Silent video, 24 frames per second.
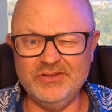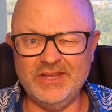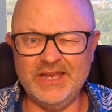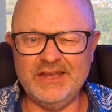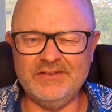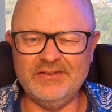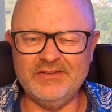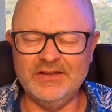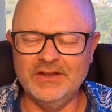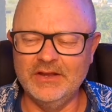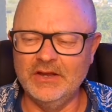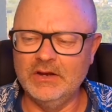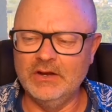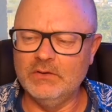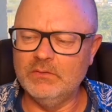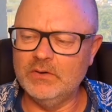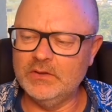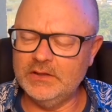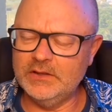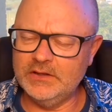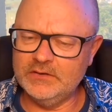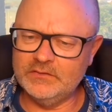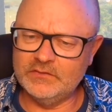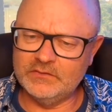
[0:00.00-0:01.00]
that?
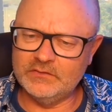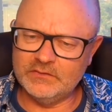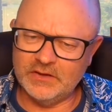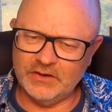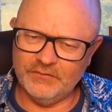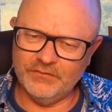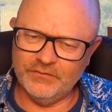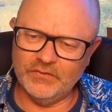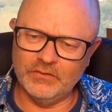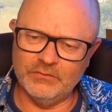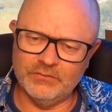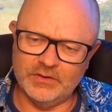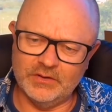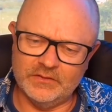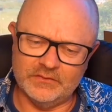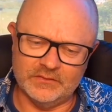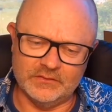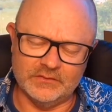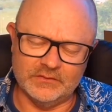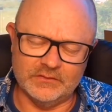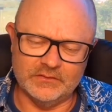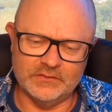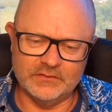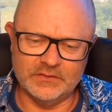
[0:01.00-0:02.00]
Well, there's a few
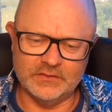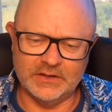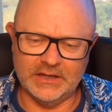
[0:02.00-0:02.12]
reasons.